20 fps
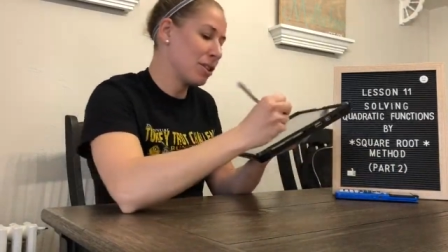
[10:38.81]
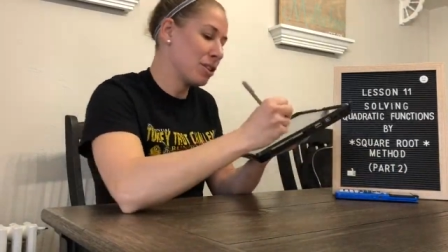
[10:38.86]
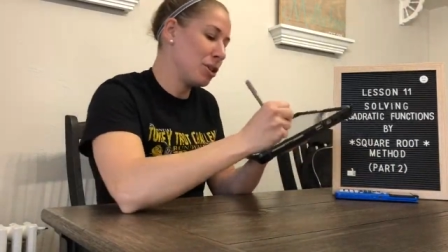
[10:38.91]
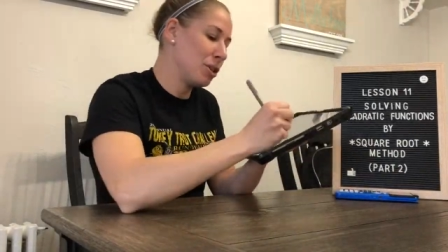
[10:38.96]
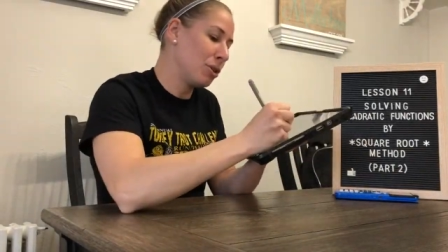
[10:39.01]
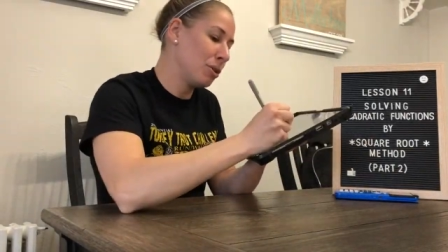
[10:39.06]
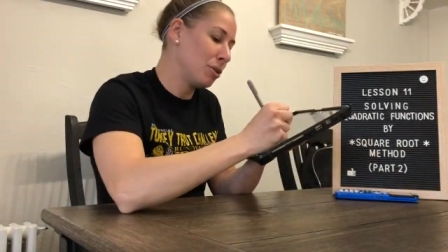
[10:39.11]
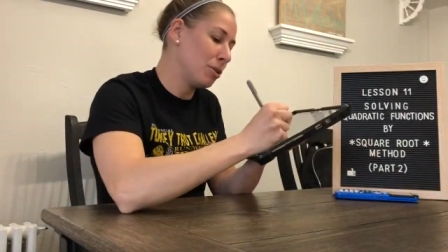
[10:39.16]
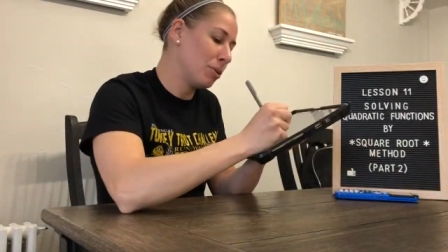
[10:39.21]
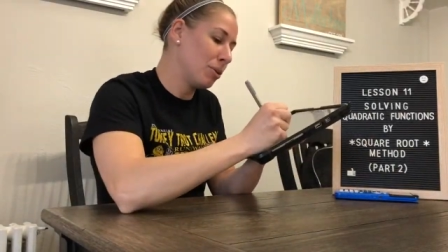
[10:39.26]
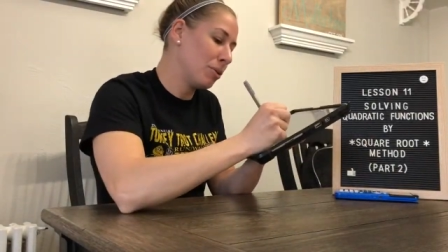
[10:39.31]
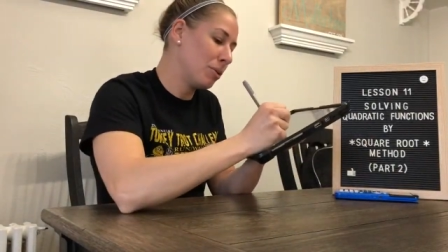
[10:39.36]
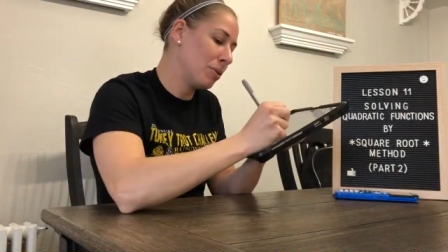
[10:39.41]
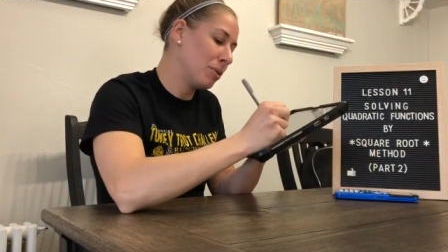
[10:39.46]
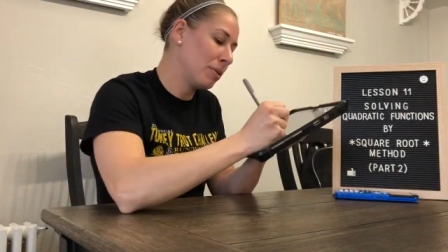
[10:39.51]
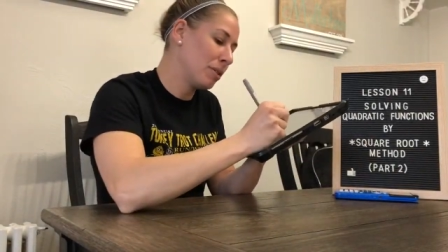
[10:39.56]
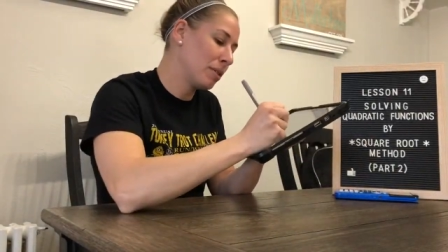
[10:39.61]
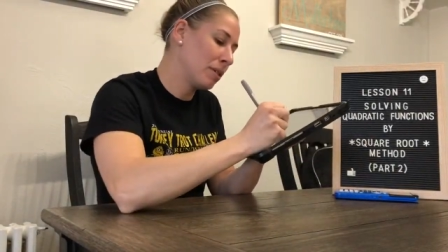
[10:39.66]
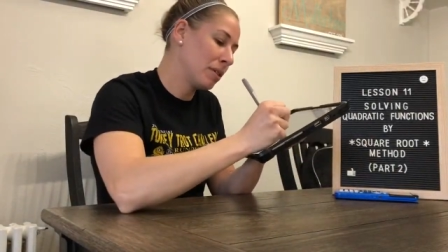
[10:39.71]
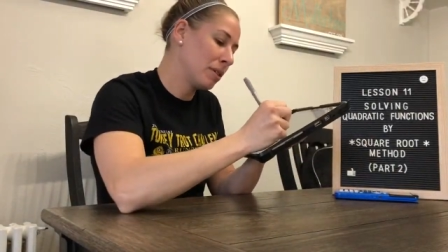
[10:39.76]

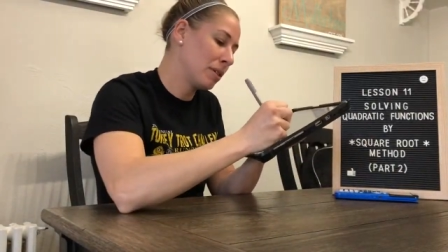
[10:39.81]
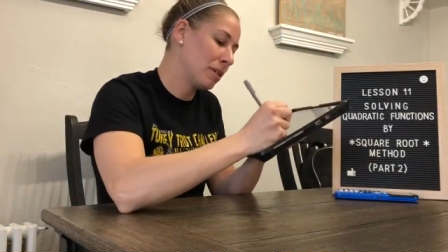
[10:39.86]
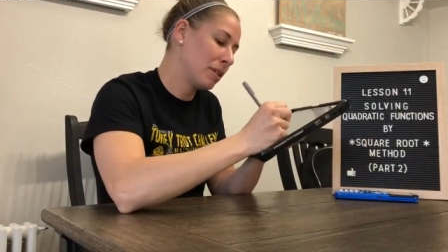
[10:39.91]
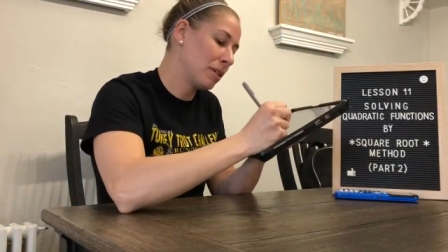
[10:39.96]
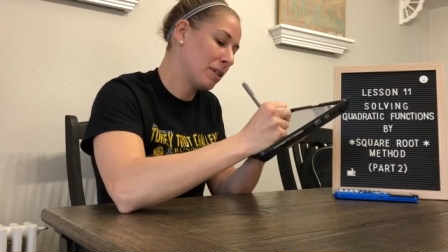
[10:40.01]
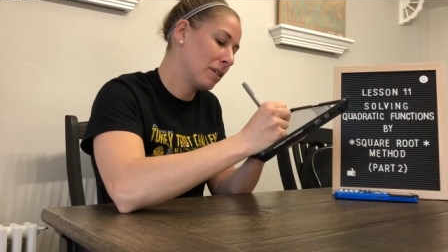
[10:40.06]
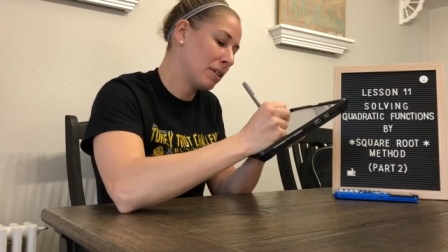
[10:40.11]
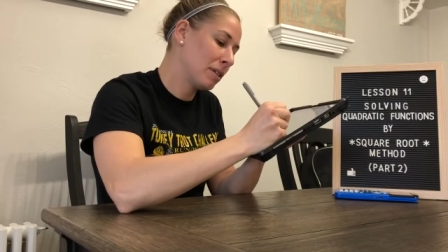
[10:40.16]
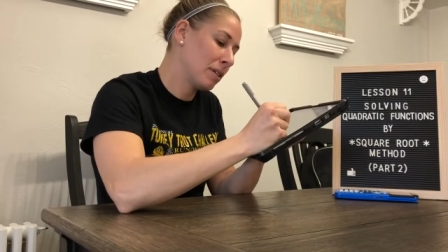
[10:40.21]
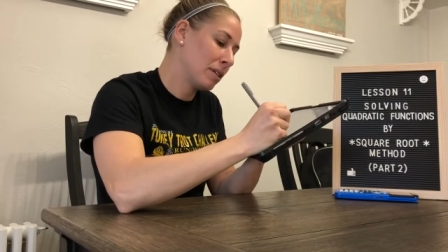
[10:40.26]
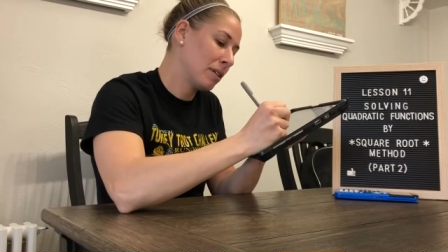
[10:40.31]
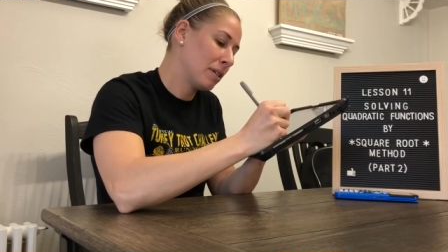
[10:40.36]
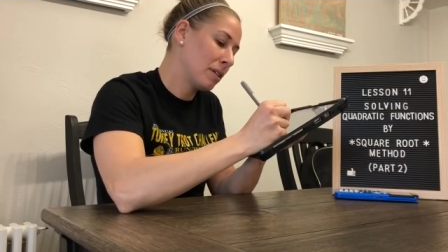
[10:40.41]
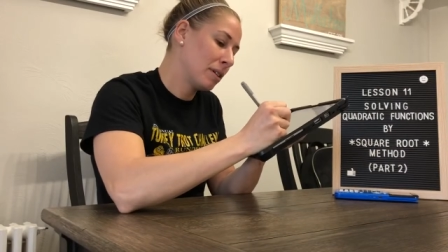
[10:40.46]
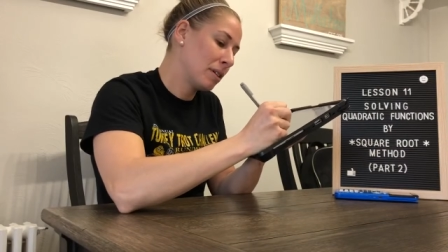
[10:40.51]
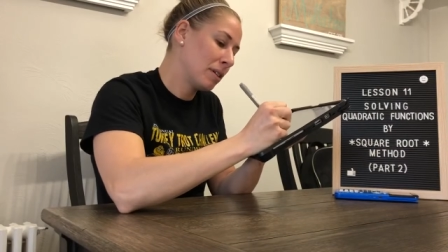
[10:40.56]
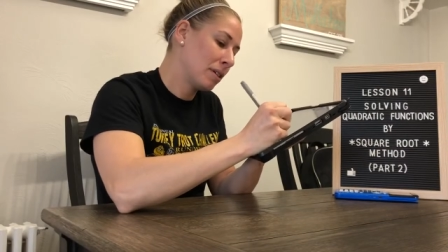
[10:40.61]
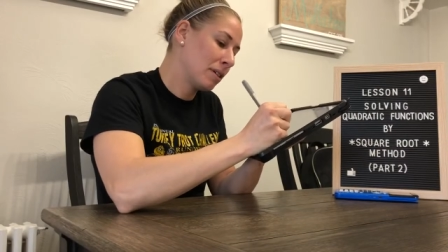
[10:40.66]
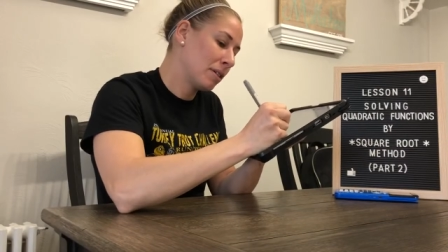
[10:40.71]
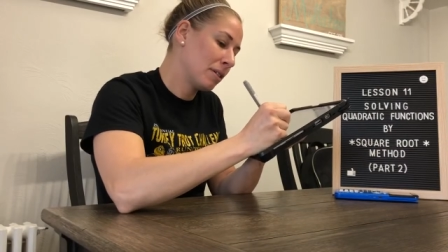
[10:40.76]

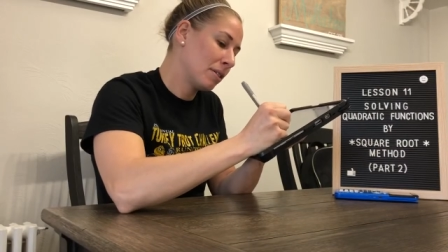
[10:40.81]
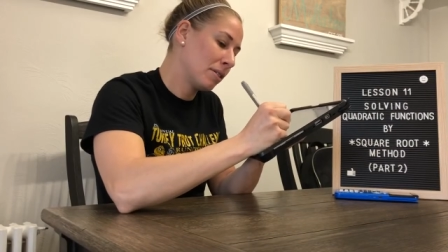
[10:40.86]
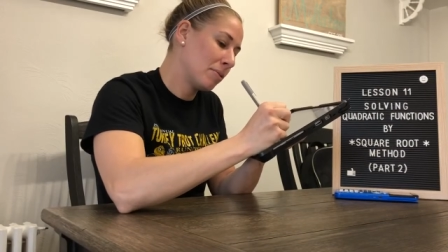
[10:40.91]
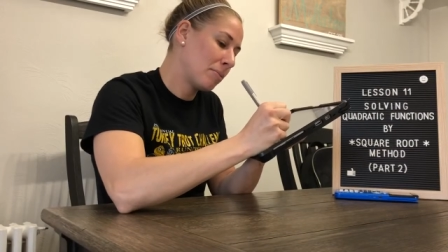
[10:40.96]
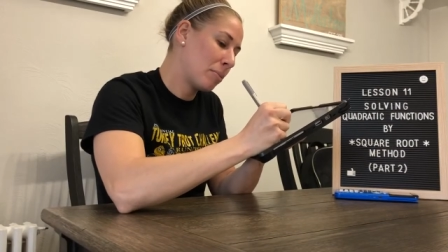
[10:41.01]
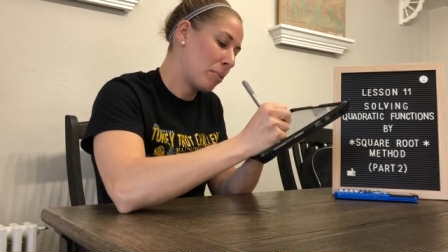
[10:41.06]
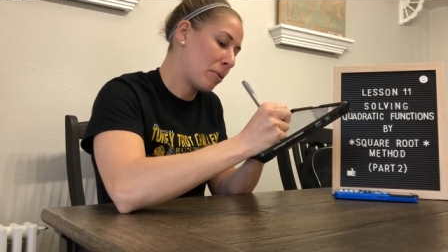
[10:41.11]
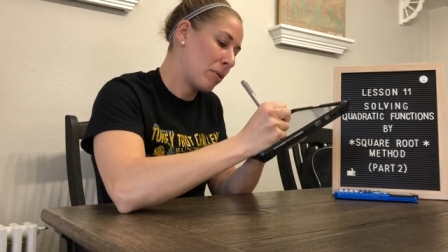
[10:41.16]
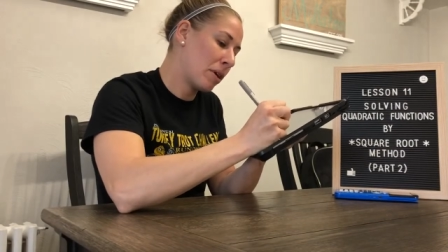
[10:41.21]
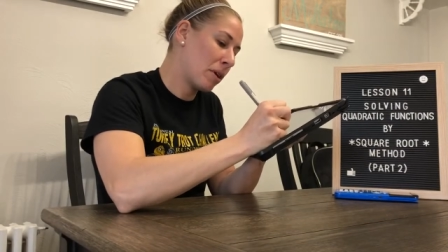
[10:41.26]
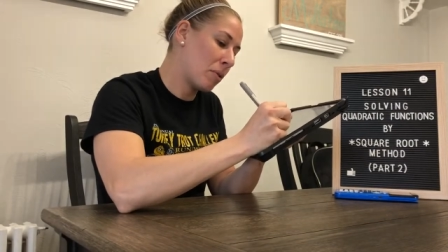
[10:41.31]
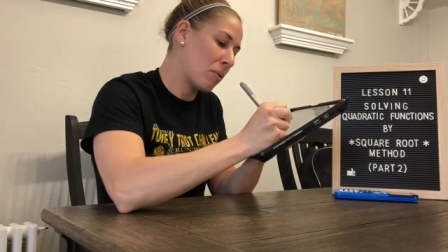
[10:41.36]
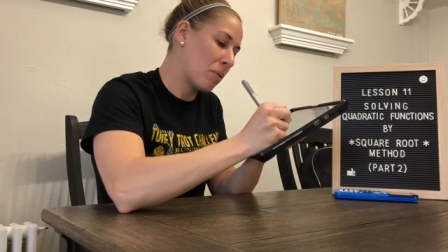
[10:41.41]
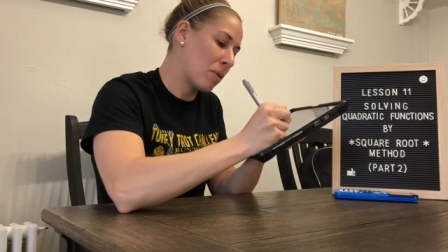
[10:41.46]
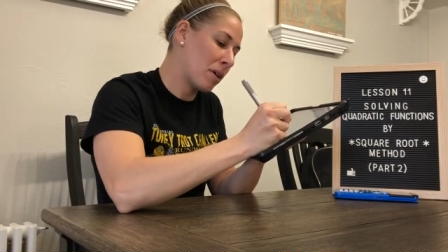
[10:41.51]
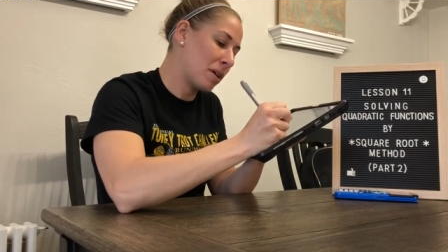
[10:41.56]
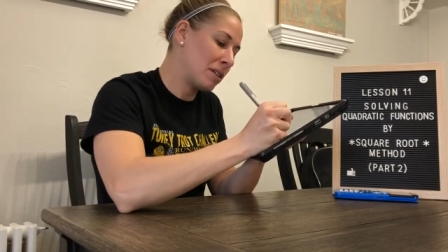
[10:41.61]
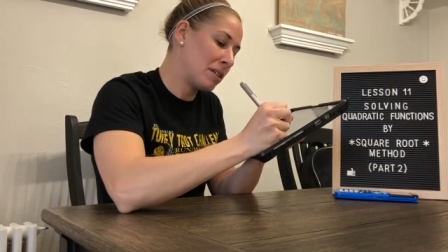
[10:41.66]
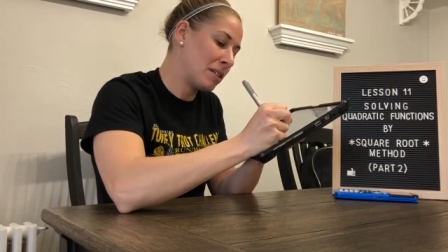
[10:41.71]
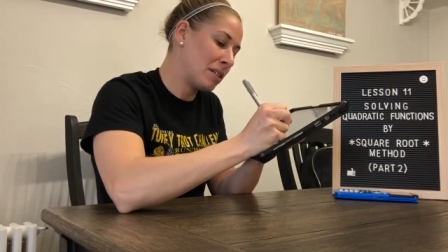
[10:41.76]

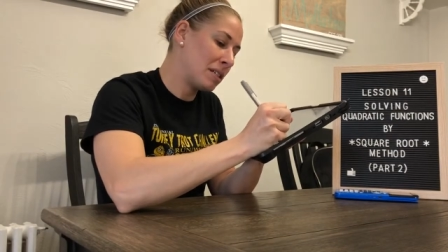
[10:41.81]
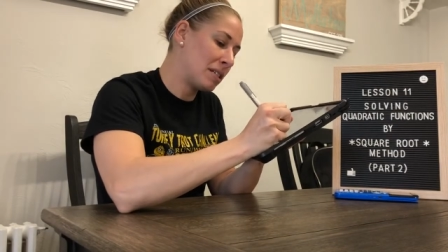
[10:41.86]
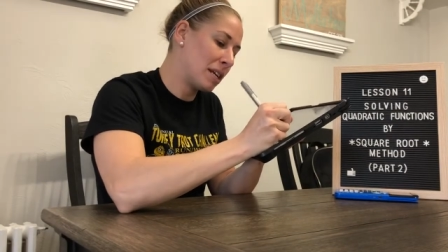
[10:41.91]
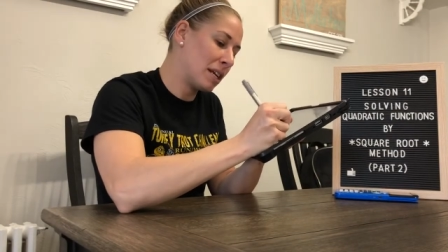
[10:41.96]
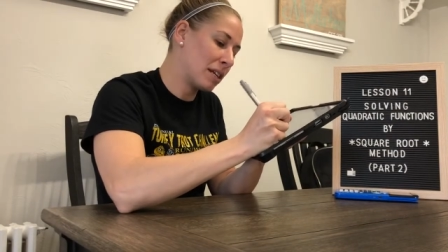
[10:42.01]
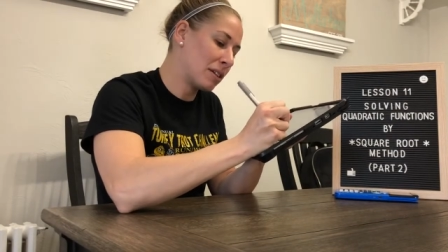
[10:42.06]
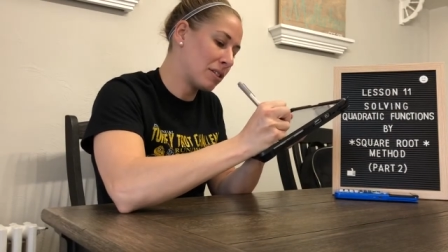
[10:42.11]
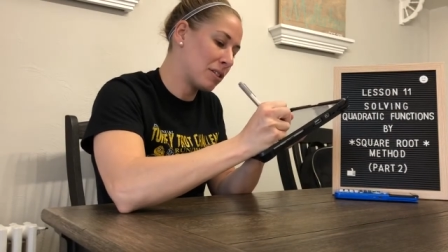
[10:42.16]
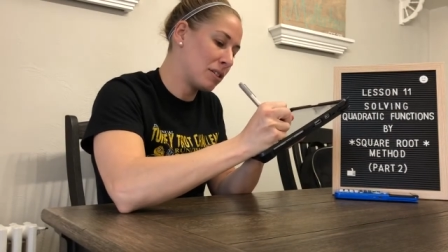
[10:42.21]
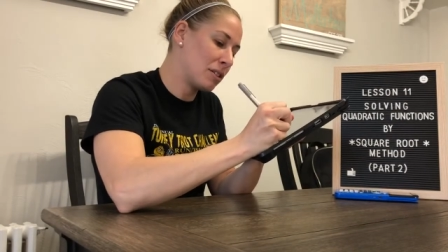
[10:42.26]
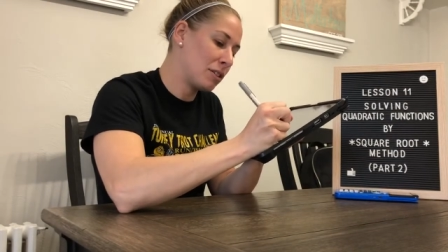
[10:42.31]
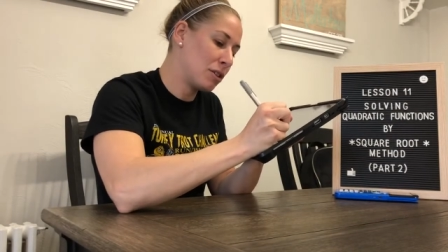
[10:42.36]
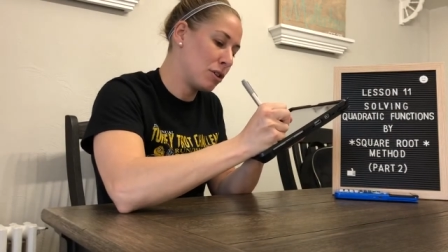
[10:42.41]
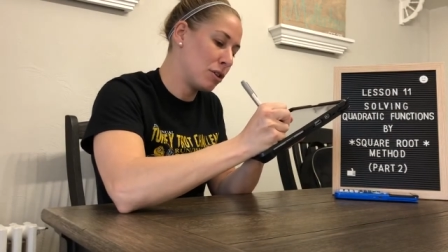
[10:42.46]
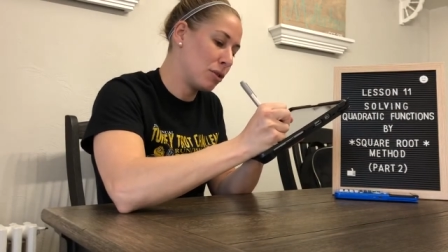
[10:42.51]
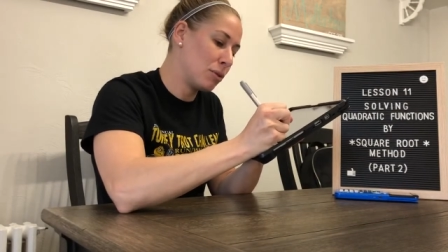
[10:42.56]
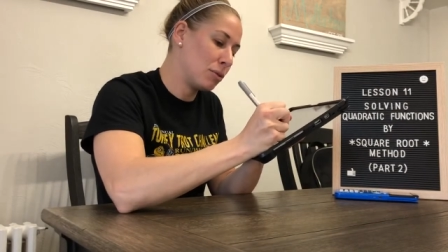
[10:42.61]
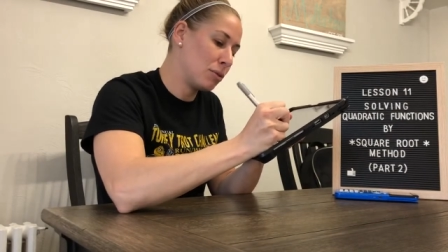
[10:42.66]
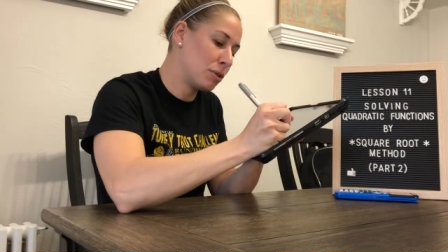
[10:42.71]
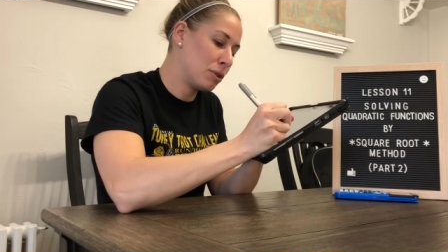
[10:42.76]

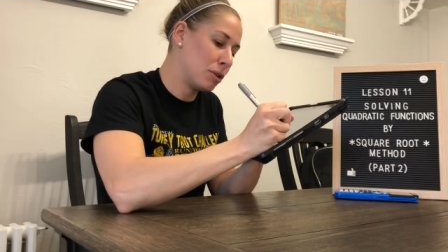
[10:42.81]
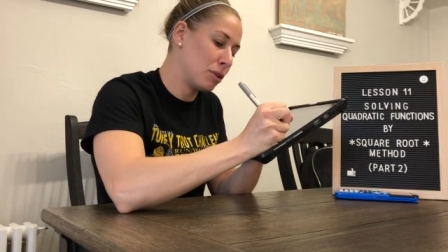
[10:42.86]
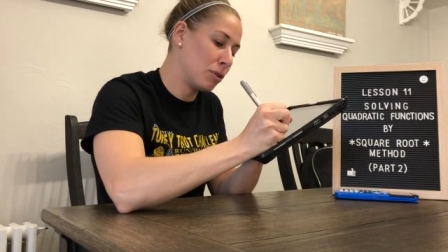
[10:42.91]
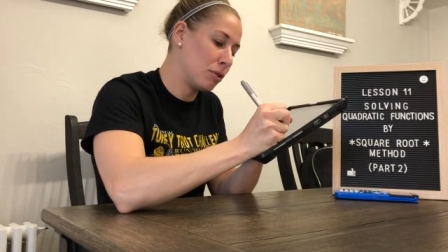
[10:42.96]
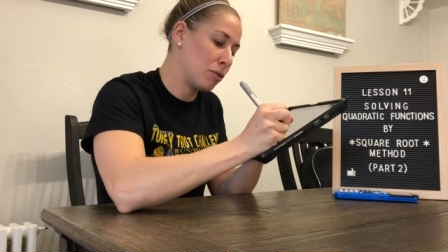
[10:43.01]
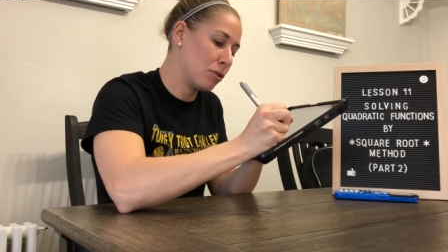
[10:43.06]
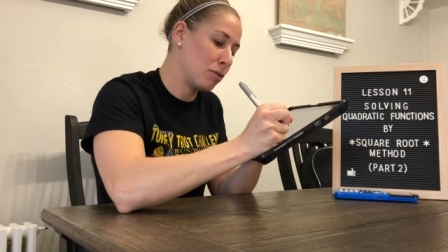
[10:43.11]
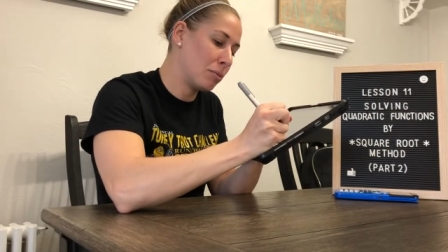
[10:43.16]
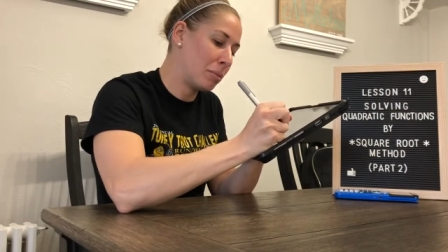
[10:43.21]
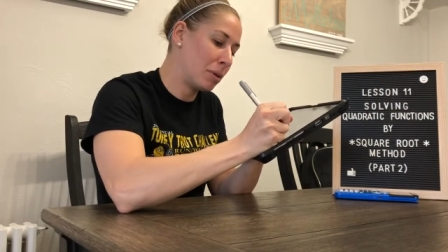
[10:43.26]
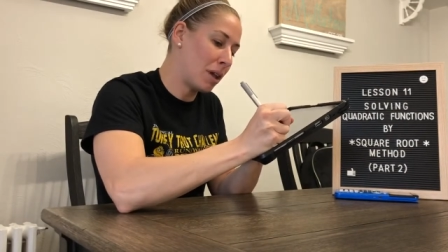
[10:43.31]
2.1622,